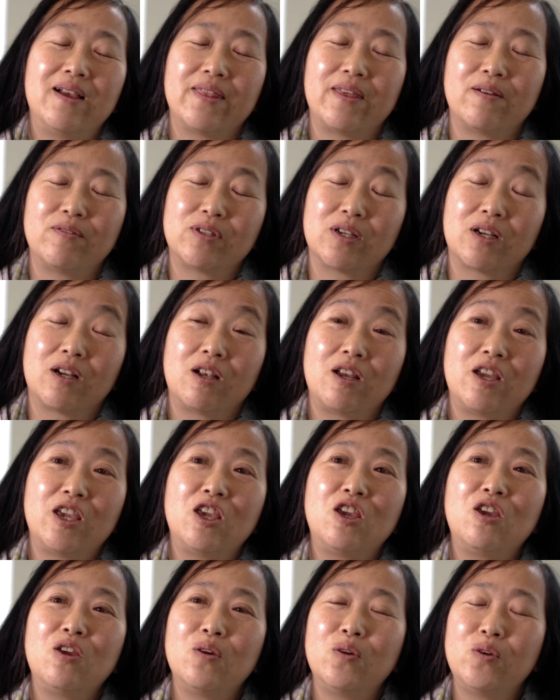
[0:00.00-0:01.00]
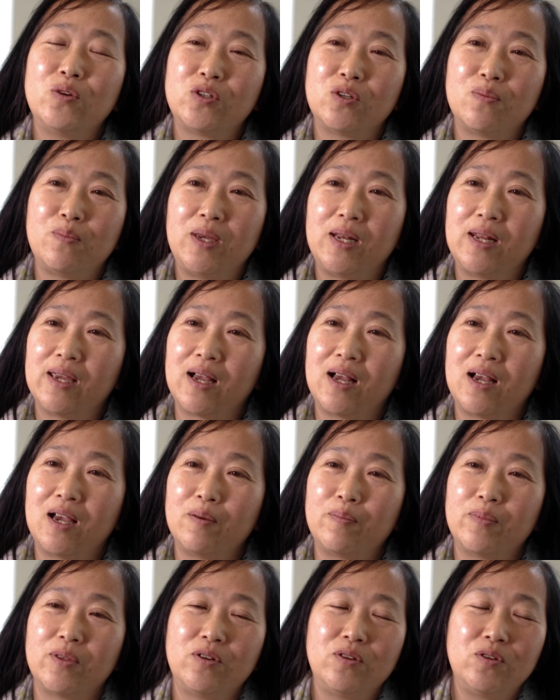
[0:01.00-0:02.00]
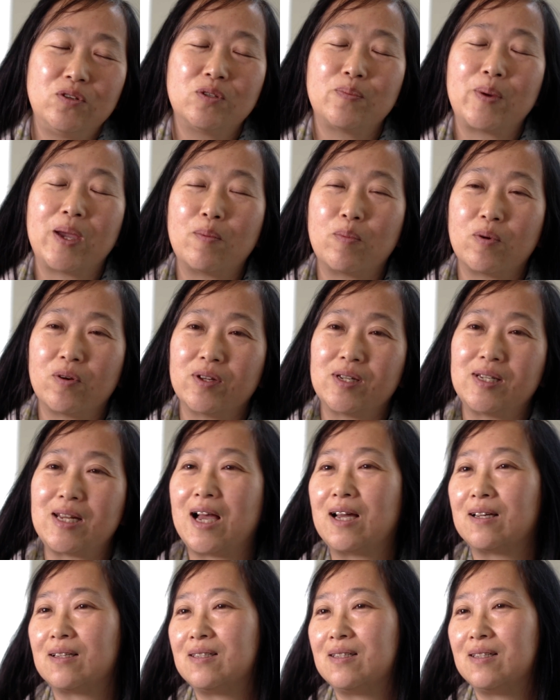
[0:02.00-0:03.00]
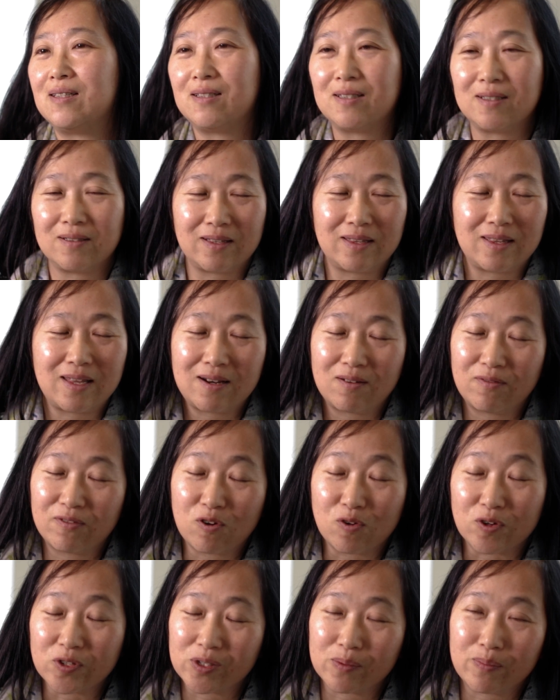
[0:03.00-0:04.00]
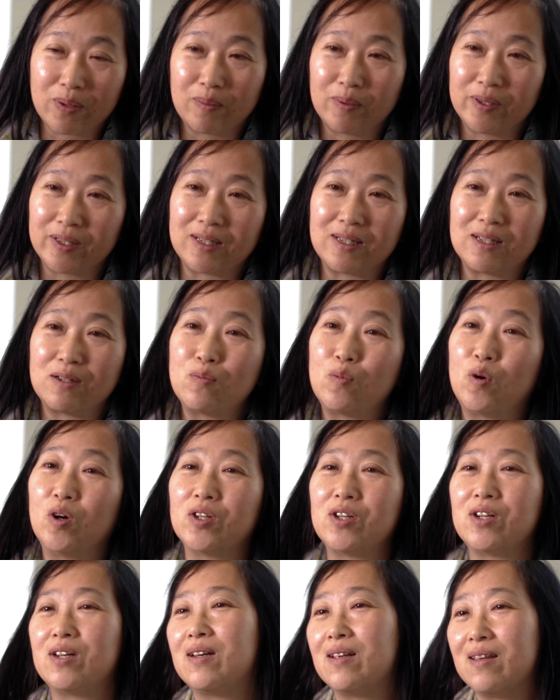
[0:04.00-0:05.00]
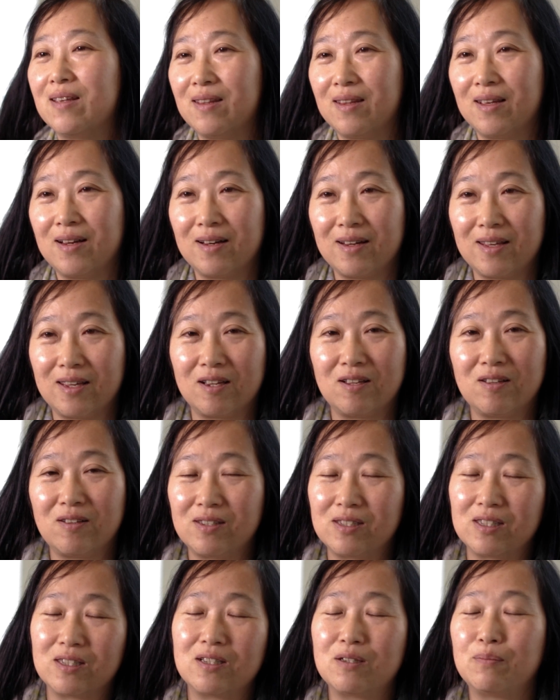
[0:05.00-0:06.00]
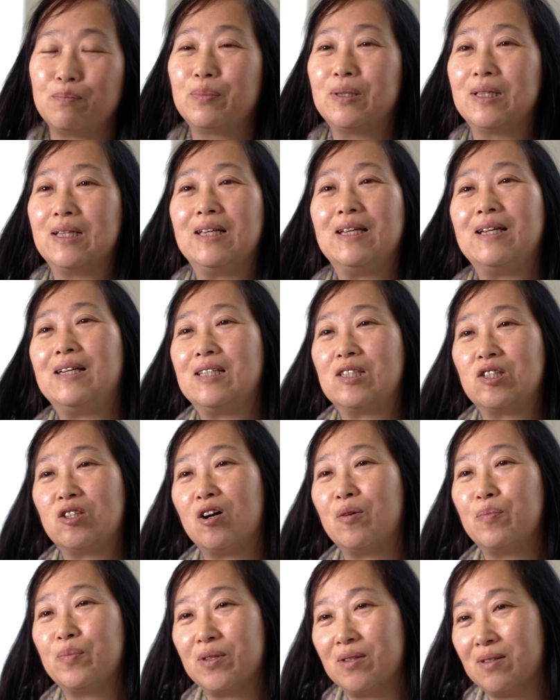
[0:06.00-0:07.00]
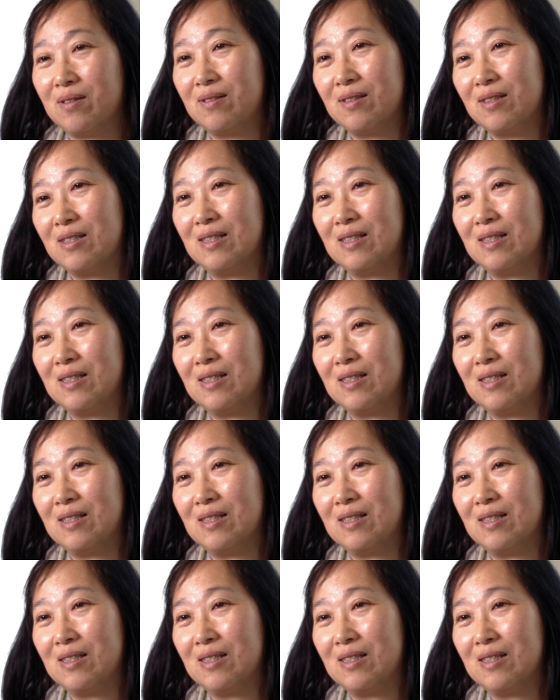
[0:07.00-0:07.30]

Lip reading: There was a huge media hype. The newspaper attacked it. And then, of course, the public didn't want it. And then it completely stopped